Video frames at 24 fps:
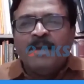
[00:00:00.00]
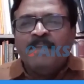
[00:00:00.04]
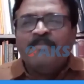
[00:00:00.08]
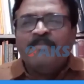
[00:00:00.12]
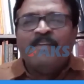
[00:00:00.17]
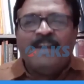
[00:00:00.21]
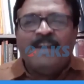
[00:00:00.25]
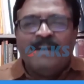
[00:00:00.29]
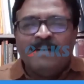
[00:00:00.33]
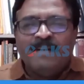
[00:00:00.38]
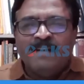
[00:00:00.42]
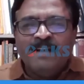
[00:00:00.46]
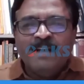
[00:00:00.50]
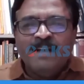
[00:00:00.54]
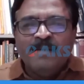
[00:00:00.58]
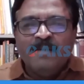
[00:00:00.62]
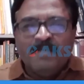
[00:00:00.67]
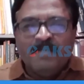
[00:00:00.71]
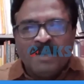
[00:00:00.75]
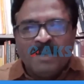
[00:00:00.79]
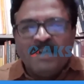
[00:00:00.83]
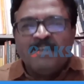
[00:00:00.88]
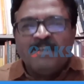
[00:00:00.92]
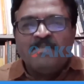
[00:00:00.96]
be different,
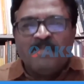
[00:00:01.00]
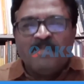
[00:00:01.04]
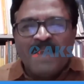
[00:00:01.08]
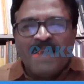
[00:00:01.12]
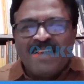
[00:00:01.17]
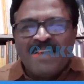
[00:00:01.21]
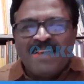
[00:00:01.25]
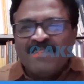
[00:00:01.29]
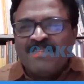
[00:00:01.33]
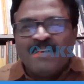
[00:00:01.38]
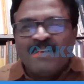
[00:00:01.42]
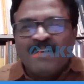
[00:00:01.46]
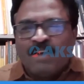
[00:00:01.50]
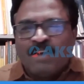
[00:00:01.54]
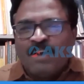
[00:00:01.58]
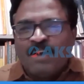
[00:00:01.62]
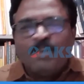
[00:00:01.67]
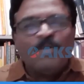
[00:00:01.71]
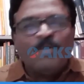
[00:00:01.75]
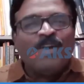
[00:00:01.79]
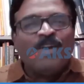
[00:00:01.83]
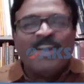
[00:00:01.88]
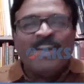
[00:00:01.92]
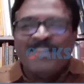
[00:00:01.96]
but it's my answer,
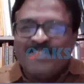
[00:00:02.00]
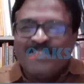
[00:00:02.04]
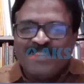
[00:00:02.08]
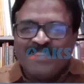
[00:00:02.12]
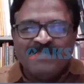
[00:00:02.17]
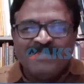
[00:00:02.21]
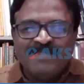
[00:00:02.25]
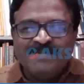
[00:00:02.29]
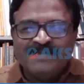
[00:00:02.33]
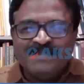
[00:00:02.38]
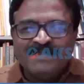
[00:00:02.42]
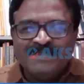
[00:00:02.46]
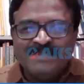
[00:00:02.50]
not your answer.